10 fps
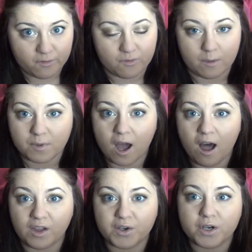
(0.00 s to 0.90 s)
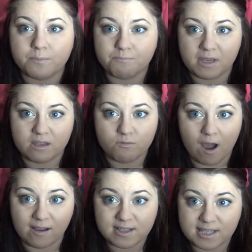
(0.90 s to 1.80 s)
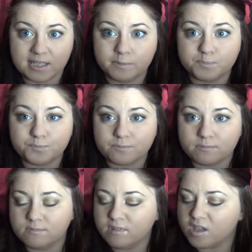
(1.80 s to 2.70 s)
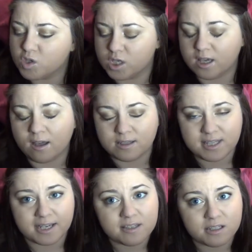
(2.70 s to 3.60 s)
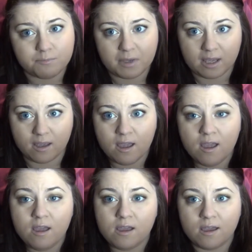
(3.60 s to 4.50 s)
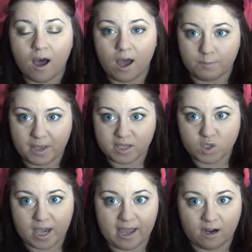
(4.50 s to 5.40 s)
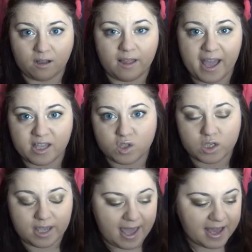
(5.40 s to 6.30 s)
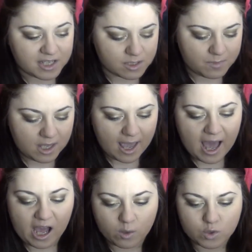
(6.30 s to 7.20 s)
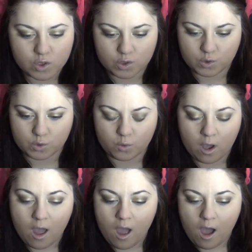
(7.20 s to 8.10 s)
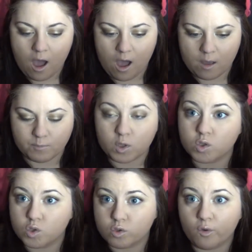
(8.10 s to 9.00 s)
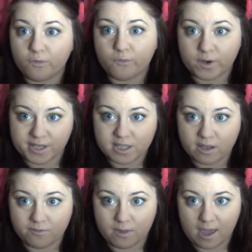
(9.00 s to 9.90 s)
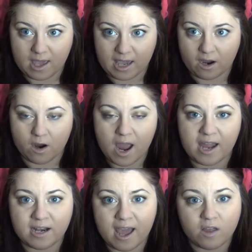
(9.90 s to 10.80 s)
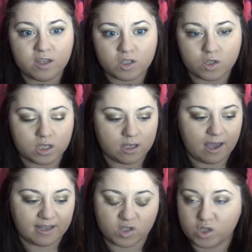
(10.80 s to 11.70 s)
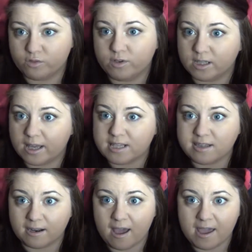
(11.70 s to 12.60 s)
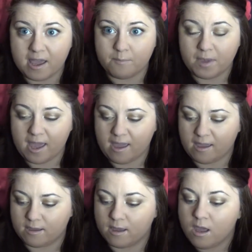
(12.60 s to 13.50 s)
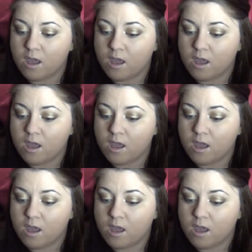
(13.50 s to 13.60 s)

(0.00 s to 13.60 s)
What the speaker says: from Color Me Roxy. She contacted me on my channel and she asked me how to control frizz of the hair, and now that I guess she realized that I am a